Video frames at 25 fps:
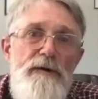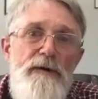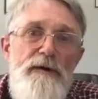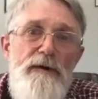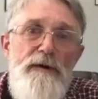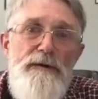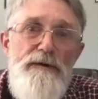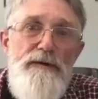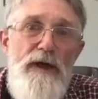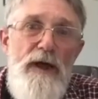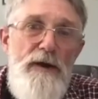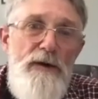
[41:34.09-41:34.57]

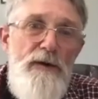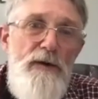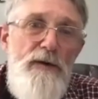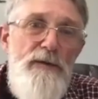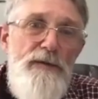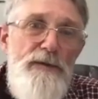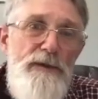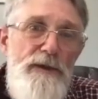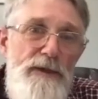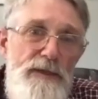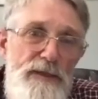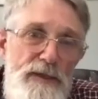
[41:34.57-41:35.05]
not
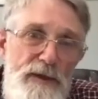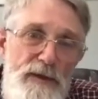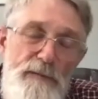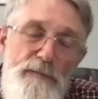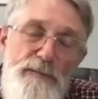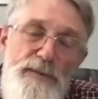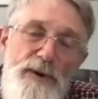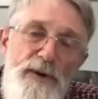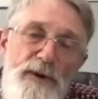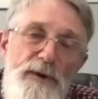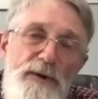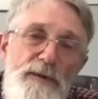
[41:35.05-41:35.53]
only the
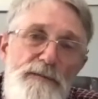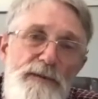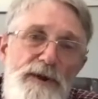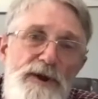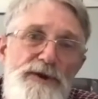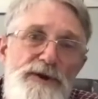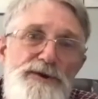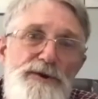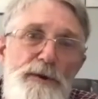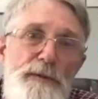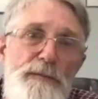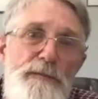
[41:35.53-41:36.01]
Imperial
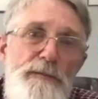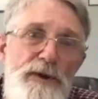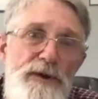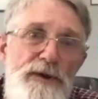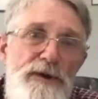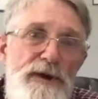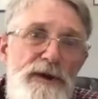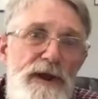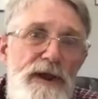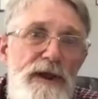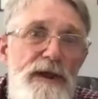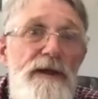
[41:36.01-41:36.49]
Beach
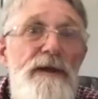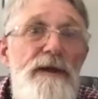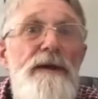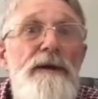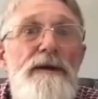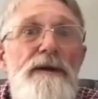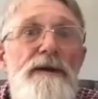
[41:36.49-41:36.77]
community,